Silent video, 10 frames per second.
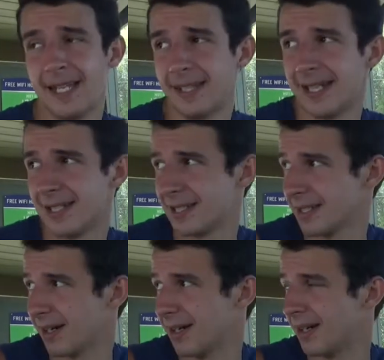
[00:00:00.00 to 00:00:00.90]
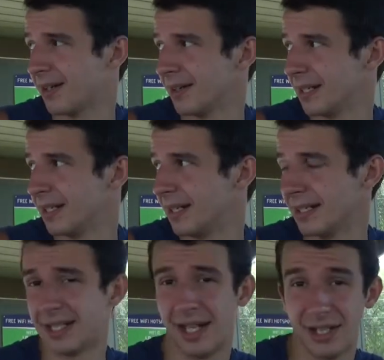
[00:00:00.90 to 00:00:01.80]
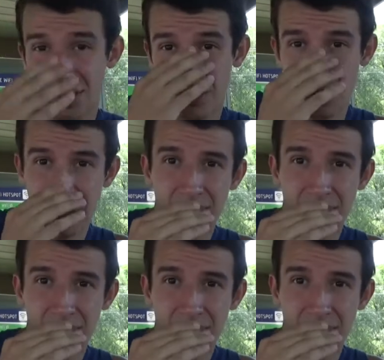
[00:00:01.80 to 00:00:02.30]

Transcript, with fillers: They just aren't in touch with